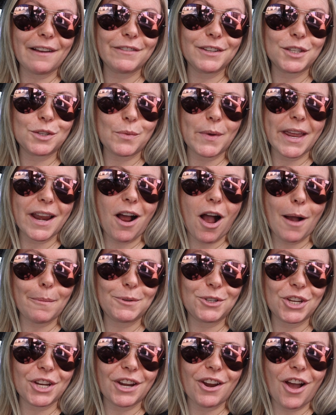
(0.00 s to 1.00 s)
of a sweet
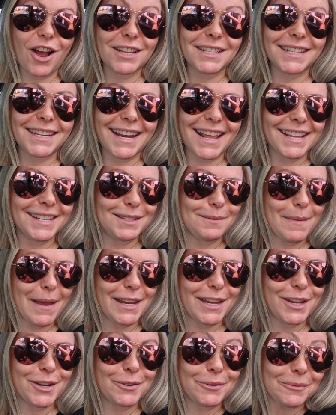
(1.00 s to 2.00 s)
option on today's
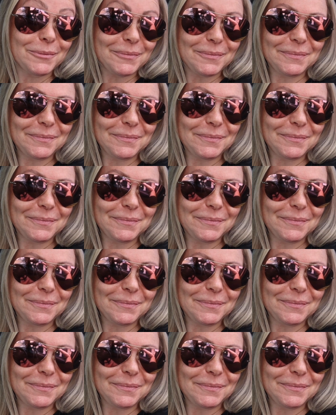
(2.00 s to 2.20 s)
menu.